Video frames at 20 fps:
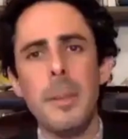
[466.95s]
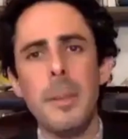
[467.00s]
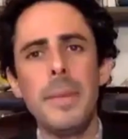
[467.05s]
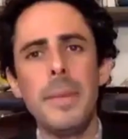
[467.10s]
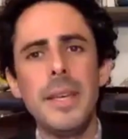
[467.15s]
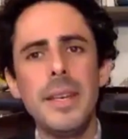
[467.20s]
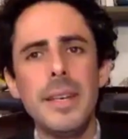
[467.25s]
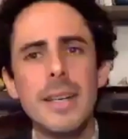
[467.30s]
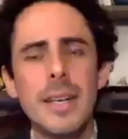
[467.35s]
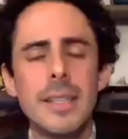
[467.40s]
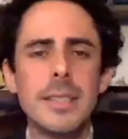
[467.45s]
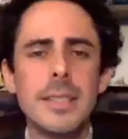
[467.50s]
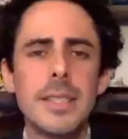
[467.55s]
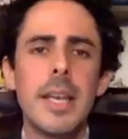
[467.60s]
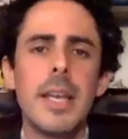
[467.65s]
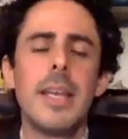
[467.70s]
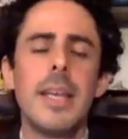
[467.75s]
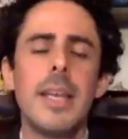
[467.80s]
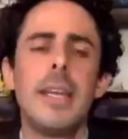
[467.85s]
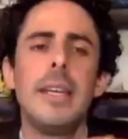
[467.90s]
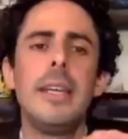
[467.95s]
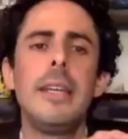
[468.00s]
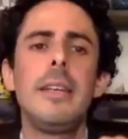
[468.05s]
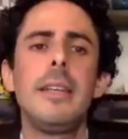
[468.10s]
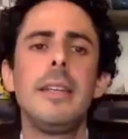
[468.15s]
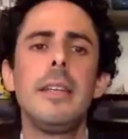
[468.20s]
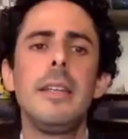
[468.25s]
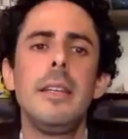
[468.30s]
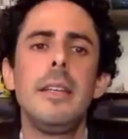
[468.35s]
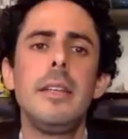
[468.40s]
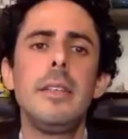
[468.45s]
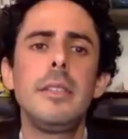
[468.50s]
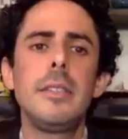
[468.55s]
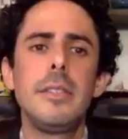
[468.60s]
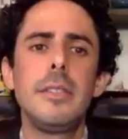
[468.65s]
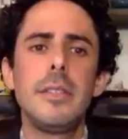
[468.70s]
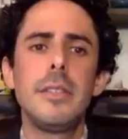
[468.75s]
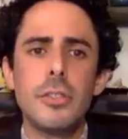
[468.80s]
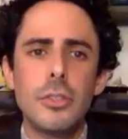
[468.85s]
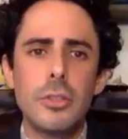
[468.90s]
because it
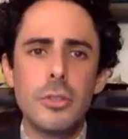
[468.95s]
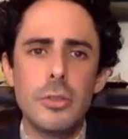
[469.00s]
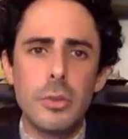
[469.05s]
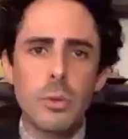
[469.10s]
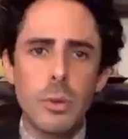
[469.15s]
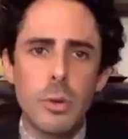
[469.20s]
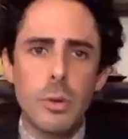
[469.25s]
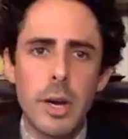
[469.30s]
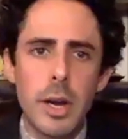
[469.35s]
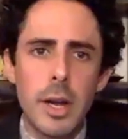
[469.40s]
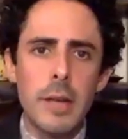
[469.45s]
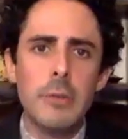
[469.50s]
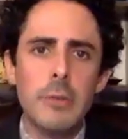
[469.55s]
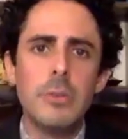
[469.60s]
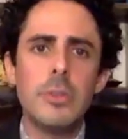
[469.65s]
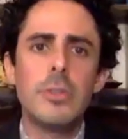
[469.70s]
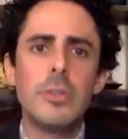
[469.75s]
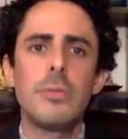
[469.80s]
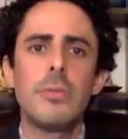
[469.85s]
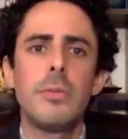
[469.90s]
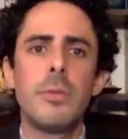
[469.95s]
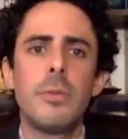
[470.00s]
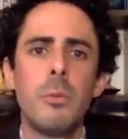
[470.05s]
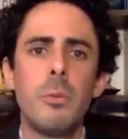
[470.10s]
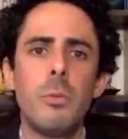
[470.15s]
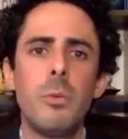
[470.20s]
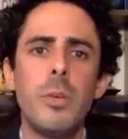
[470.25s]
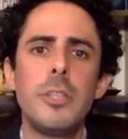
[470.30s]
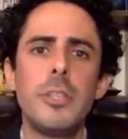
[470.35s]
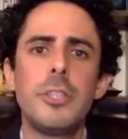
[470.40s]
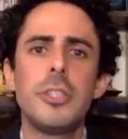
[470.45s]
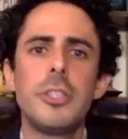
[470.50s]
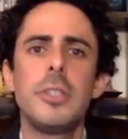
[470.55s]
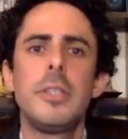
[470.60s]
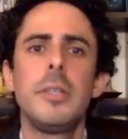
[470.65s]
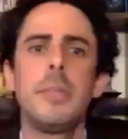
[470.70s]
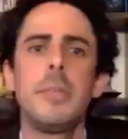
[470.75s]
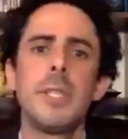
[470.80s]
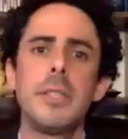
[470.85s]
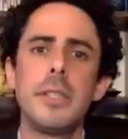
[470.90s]
is the storehouse from which
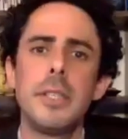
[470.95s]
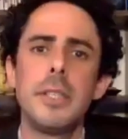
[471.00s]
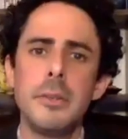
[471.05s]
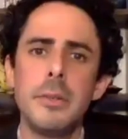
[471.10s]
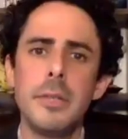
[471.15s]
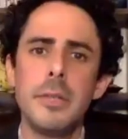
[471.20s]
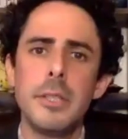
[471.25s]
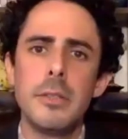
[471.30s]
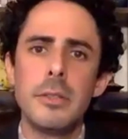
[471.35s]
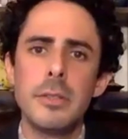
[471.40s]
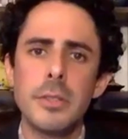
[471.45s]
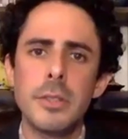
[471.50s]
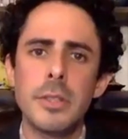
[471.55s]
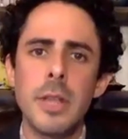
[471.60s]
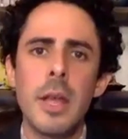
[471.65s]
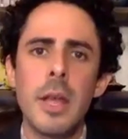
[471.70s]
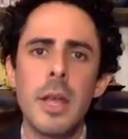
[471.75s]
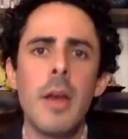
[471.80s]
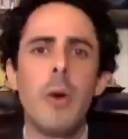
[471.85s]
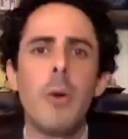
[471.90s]
the materials